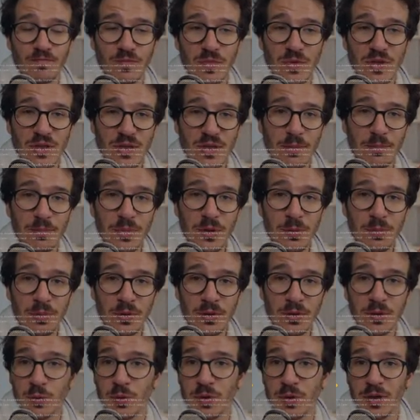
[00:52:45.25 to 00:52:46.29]
some people,
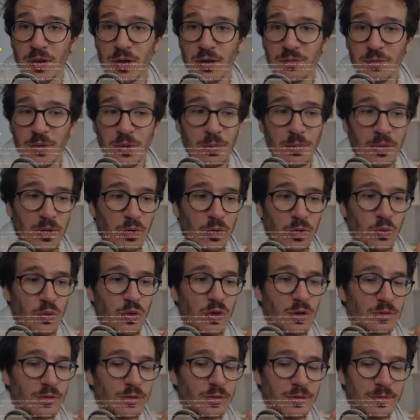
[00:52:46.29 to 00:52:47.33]
to enough people, who
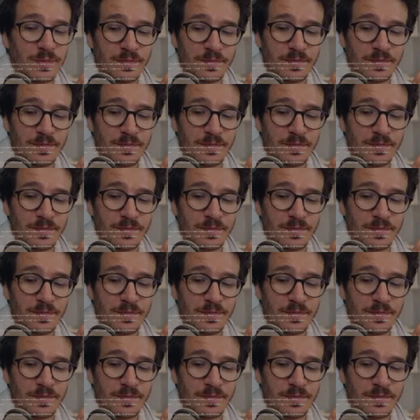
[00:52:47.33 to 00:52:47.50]
knows?